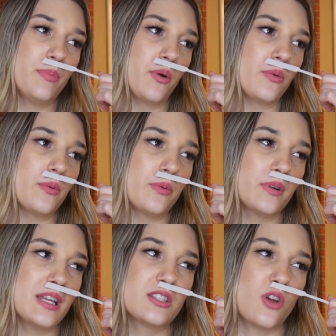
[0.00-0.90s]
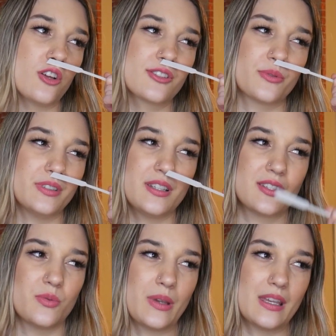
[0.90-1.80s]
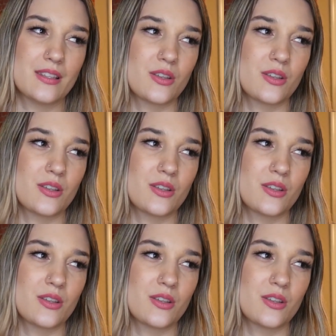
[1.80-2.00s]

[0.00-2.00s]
but it's also really sweet.